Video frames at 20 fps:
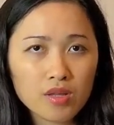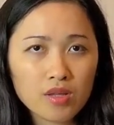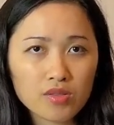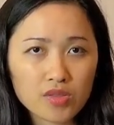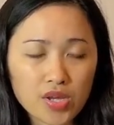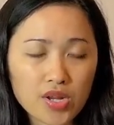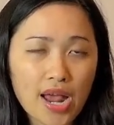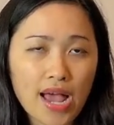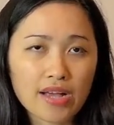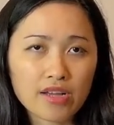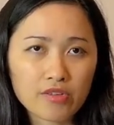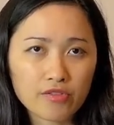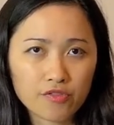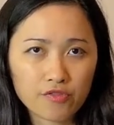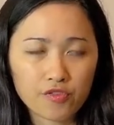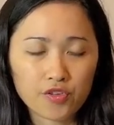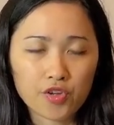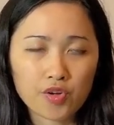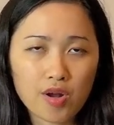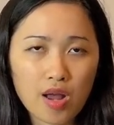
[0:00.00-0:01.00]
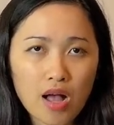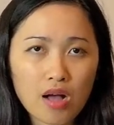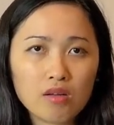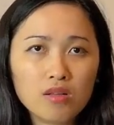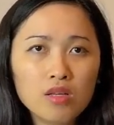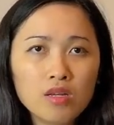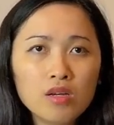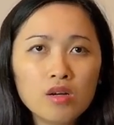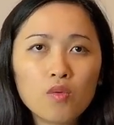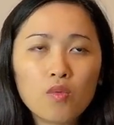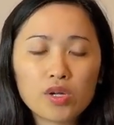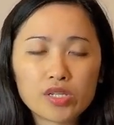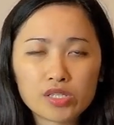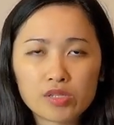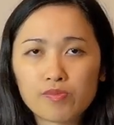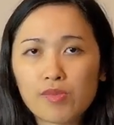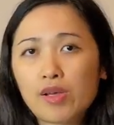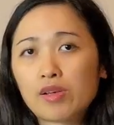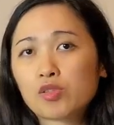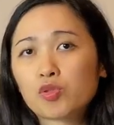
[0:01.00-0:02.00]
Then I could figure out what's the
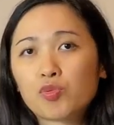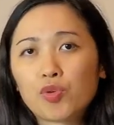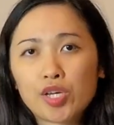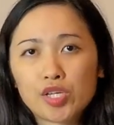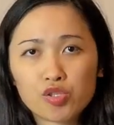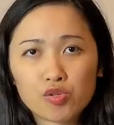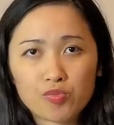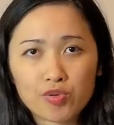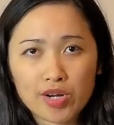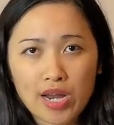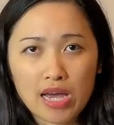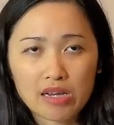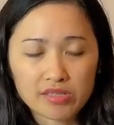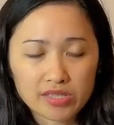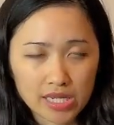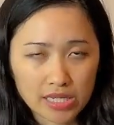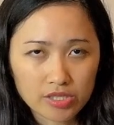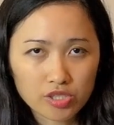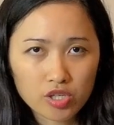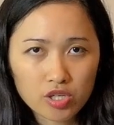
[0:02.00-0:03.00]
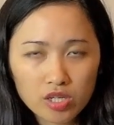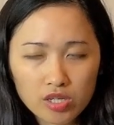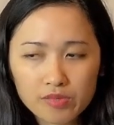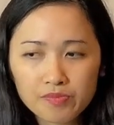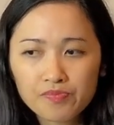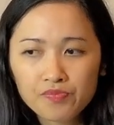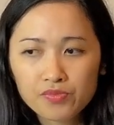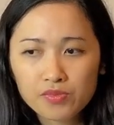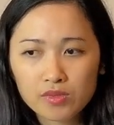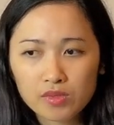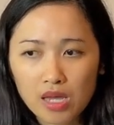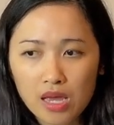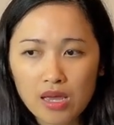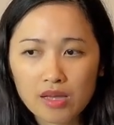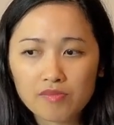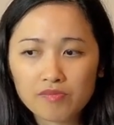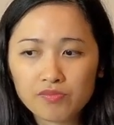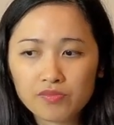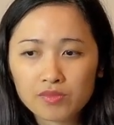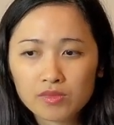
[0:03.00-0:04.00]
best way to pronounce that term.
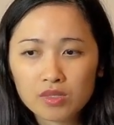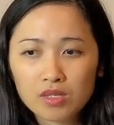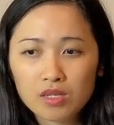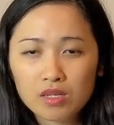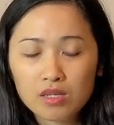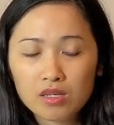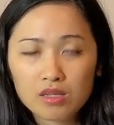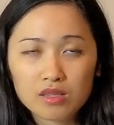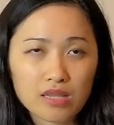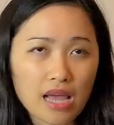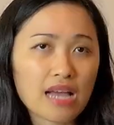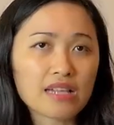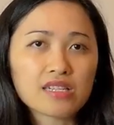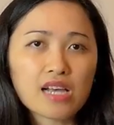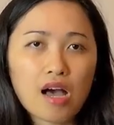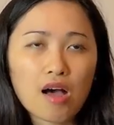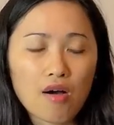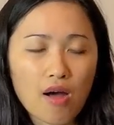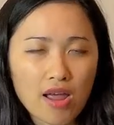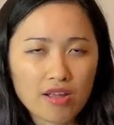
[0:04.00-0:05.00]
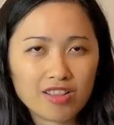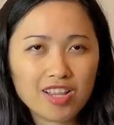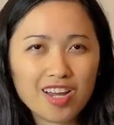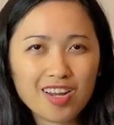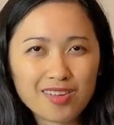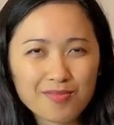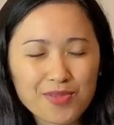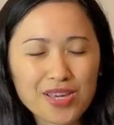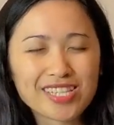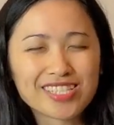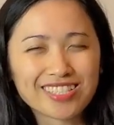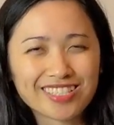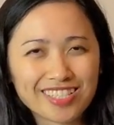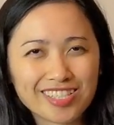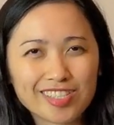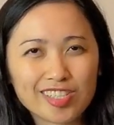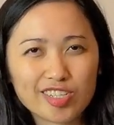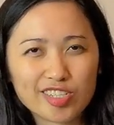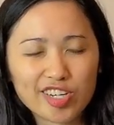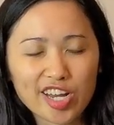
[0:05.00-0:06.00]
And that's how I basically
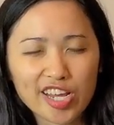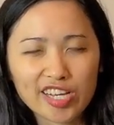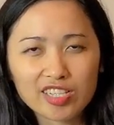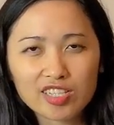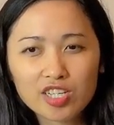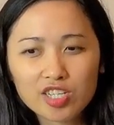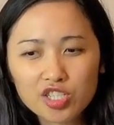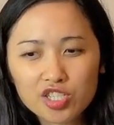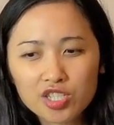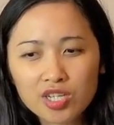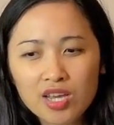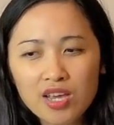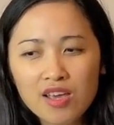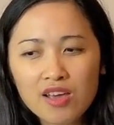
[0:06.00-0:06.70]
learned English.